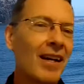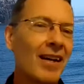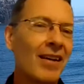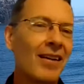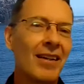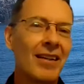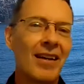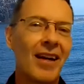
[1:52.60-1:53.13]

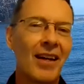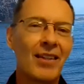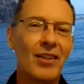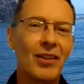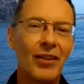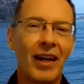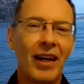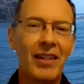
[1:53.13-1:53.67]
Now,
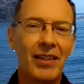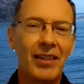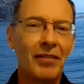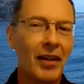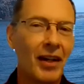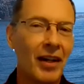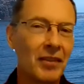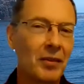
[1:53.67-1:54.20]
God's grace
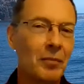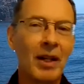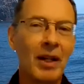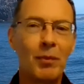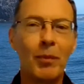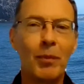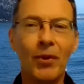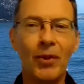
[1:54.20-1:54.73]
involves
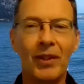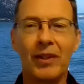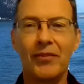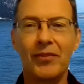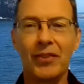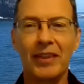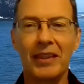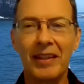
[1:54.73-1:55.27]
much more
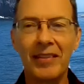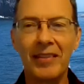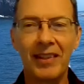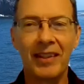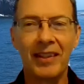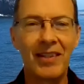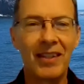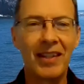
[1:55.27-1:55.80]
than
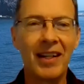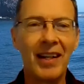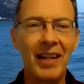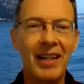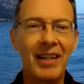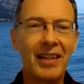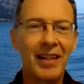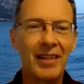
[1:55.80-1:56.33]
forgiveness. He,
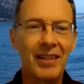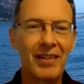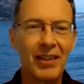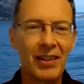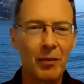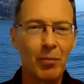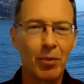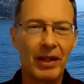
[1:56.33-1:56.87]
he doesn't
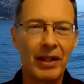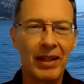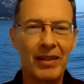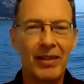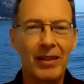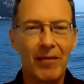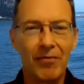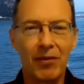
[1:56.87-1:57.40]
just bring
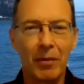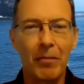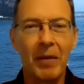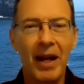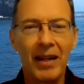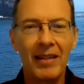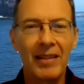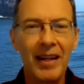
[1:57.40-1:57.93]
us up
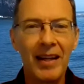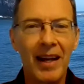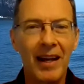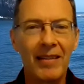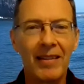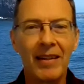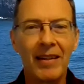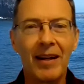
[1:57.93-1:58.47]
from
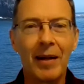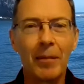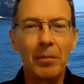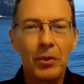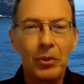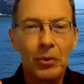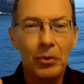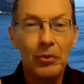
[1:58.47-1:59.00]
debt
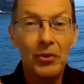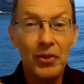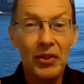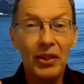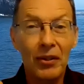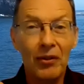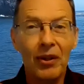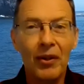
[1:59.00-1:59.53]
up to
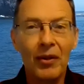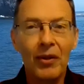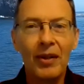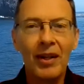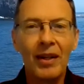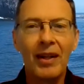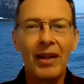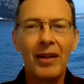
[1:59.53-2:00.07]

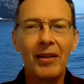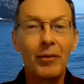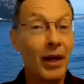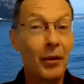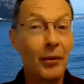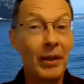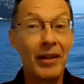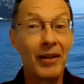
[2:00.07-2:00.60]
zero
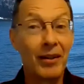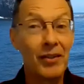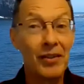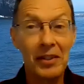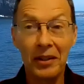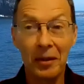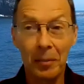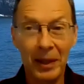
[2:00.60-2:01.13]
while we are
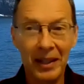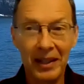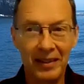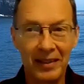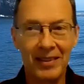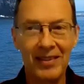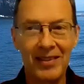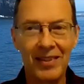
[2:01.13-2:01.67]
still
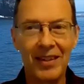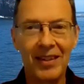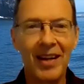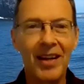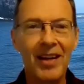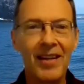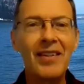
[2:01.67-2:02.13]
penniless.